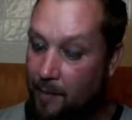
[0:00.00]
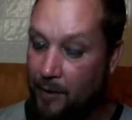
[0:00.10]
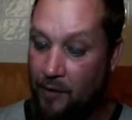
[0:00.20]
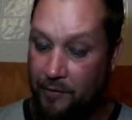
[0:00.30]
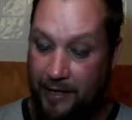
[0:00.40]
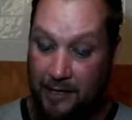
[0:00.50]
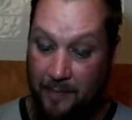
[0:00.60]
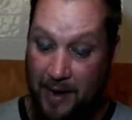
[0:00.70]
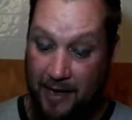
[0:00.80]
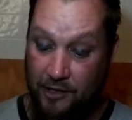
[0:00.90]
But only in the
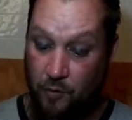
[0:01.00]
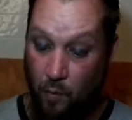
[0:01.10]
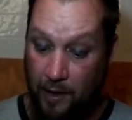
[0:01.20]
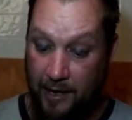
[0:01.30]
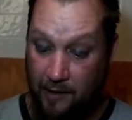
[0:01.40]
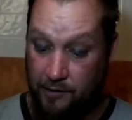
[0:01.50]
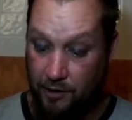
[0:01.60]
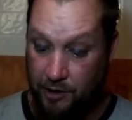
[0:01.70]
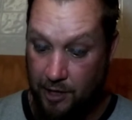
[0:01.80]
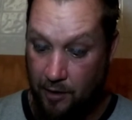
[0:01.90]
past 20 years
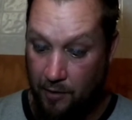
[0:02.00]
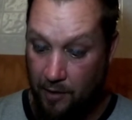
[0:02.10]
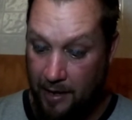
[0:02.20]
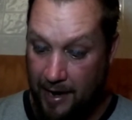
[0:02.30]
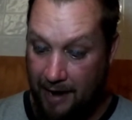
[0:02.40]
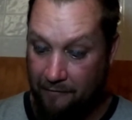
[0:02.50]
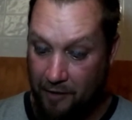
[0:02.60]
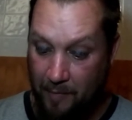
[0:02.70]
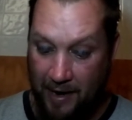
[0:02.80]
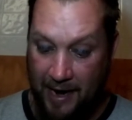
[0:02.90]
or so have
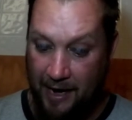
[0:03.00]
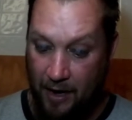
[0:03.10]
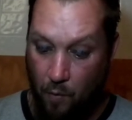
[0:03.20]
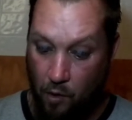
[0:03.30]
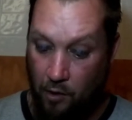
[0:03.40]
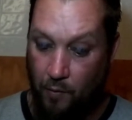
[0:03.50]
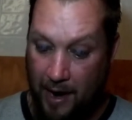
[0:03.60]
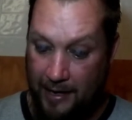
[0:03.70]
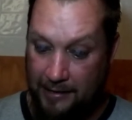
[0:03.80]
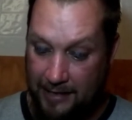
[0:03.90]
there been any
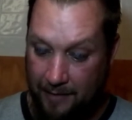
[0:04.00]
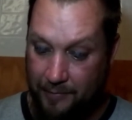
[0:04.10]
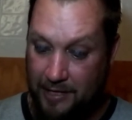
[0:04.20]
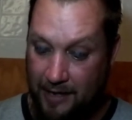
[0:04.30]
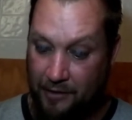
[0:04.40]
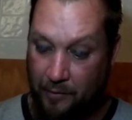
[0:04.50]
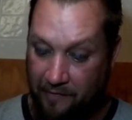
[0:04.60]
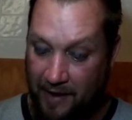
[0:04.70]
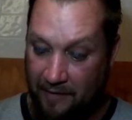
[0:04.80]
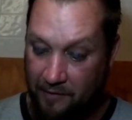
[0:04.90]
worldwide attempts at the
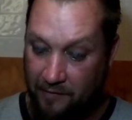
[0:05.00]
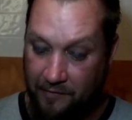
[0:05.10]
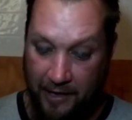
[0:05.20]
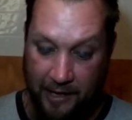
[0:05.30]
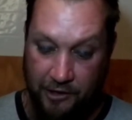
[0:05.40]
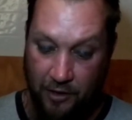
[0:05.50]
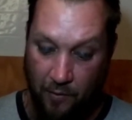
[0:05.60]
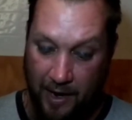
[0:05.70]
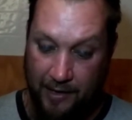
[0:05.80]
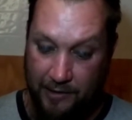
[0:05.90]
revival of the ancient
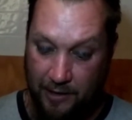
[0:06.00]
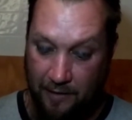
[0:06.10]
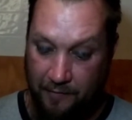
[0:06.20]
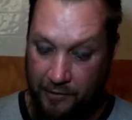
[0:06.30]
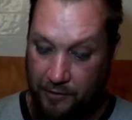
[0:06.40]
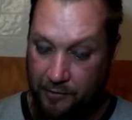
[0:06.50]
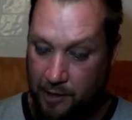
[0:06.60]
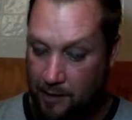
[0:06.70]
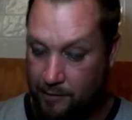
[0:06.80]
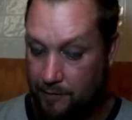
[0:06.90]
ways of the
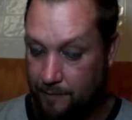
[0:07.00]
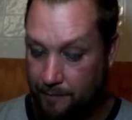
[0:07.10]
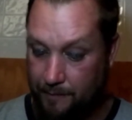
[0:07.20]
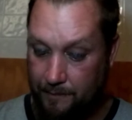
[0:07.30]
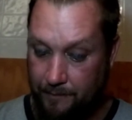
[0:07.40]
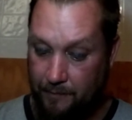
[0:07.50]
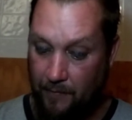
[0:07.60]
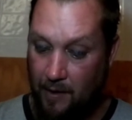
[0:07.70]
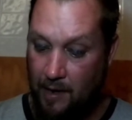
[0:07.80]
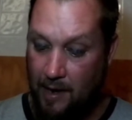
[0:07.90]
Teutons.
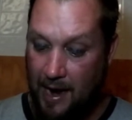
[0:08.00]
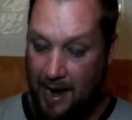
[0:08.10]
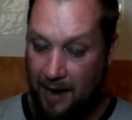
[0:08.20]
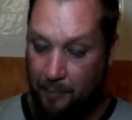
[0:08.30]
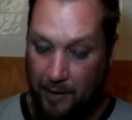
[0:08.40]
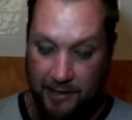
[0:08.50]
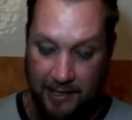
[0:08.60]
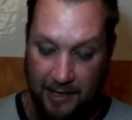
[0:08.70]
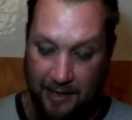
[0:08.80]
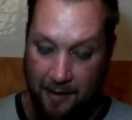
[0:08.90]
At
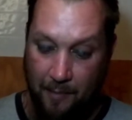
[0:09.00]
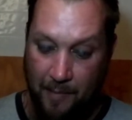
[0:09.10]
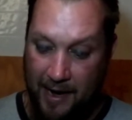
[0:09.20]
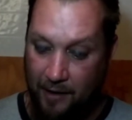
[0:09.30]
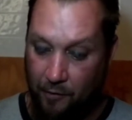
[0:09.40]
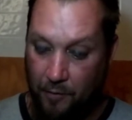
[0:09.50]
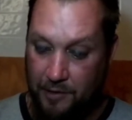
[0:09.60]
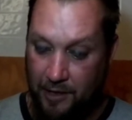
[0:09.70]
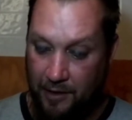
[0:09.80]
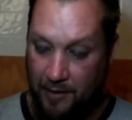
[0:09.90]
present, there are many
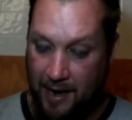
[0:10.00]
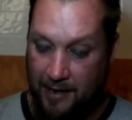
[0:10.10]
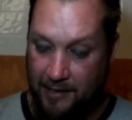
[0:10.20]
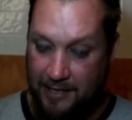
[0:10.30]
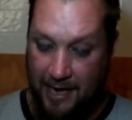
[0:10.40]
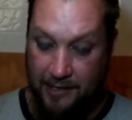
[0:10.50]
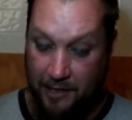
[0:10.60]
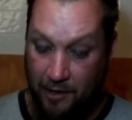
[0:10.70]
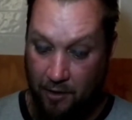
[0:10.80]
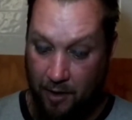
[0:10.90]
groups in the United States
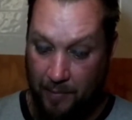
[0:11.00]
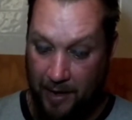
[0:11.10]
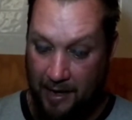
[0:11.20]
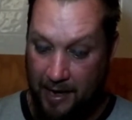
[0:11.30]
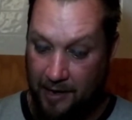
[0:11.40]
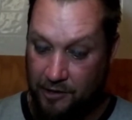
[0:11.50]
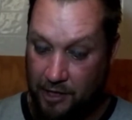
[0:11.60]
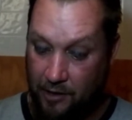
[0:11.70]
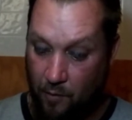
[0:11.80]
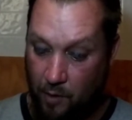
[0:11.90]
and Europe engaged
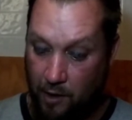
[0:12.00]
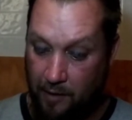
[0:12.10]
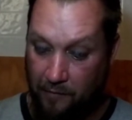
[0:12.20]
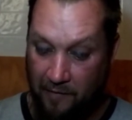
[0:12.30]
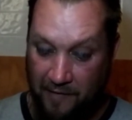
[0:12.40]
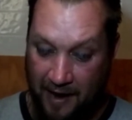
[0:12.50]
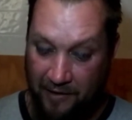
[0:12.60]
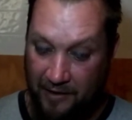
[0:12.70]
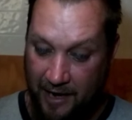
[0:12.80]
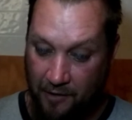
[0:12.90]
in the work of
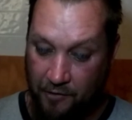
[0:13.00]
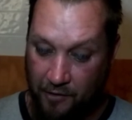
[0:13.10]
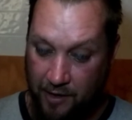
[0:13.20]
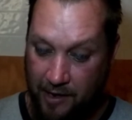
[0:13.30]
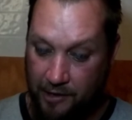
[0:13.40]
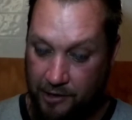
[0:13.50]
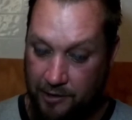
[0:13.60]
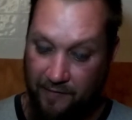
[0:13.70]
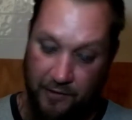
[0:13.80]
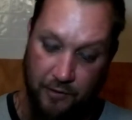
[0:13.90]
reviving the elder
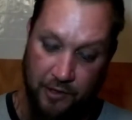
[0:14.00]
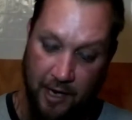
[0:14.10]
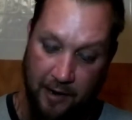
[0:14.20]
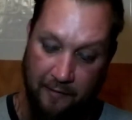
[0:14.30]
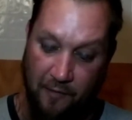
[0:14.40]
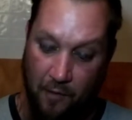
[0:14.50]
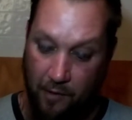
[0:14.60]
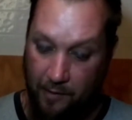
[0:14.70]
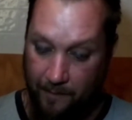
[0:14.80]
traditions of the Teutonic folk.